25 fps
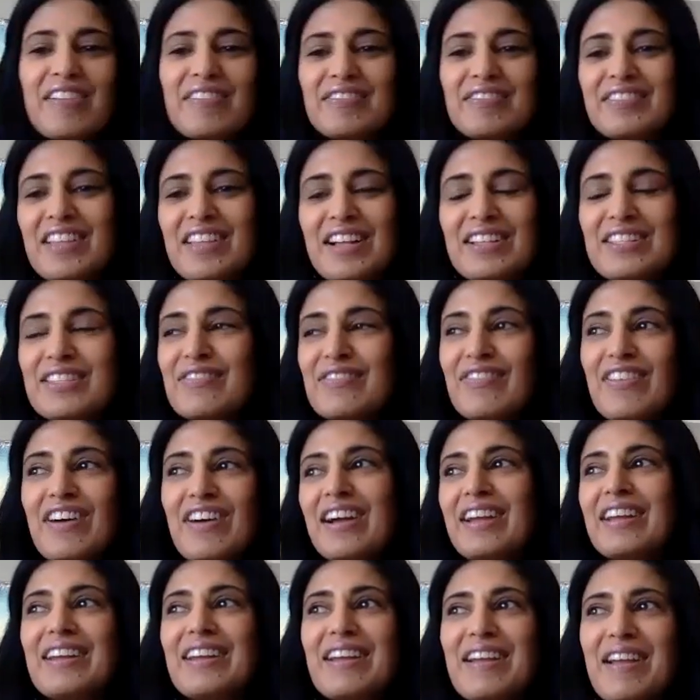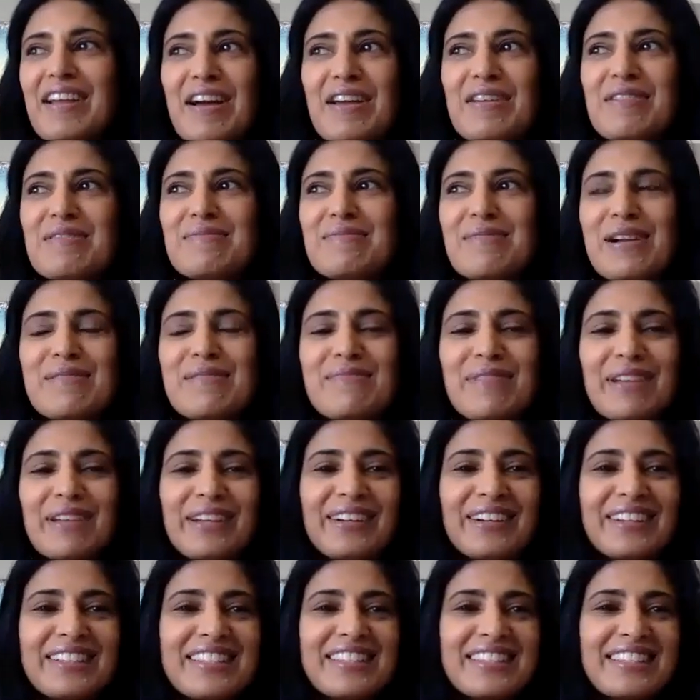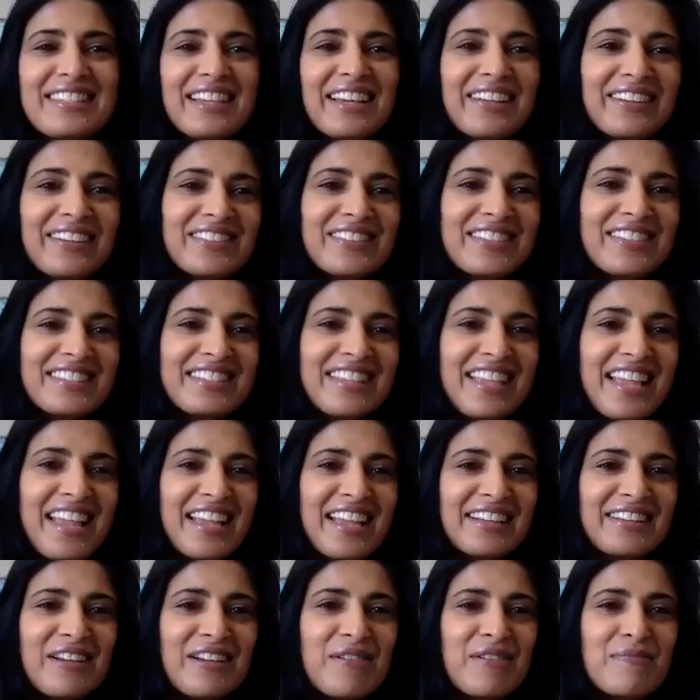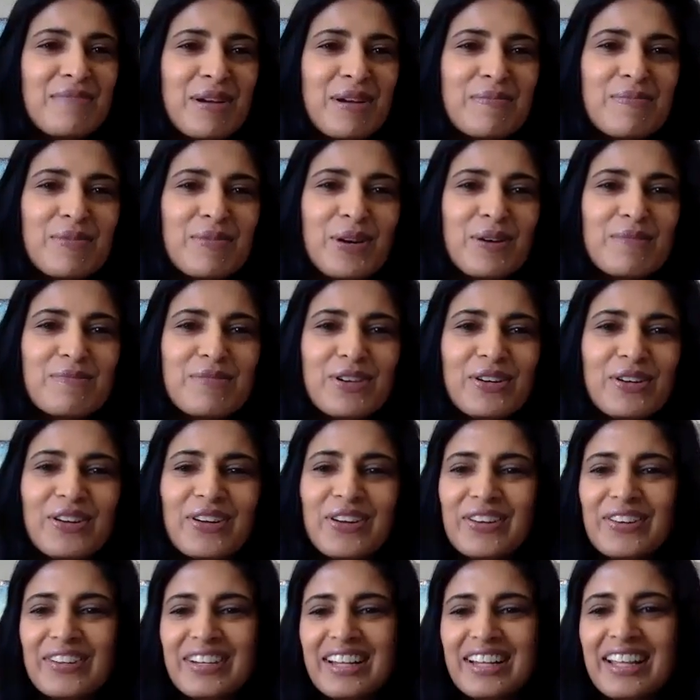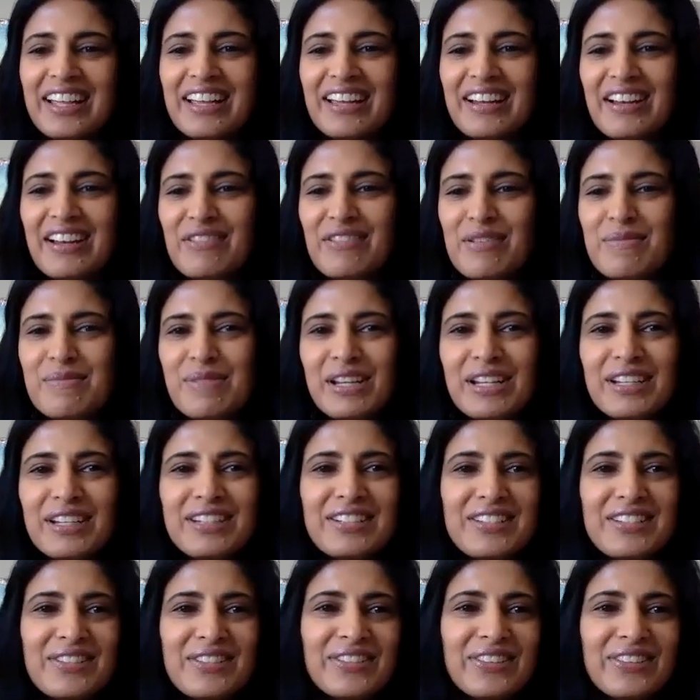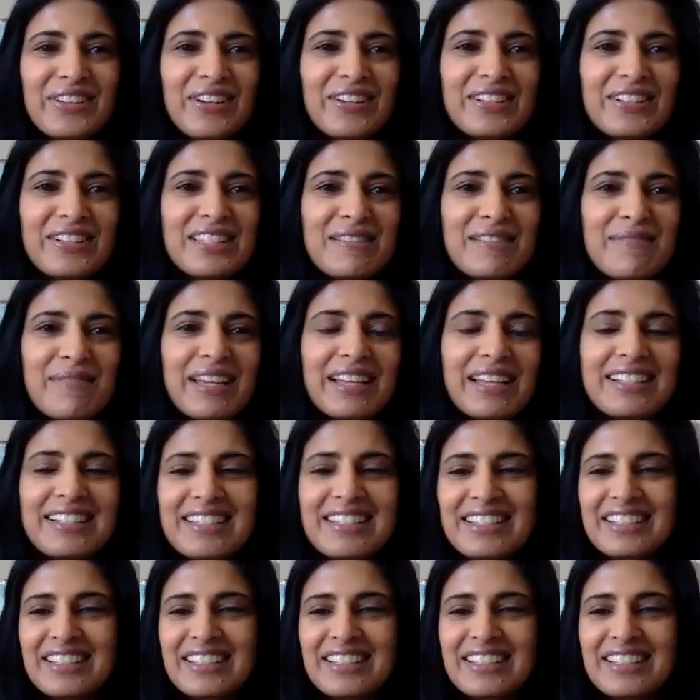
That's fine. Like I don't mind being on set. I'll just hand out my promo code and get everybody to do an ultimate.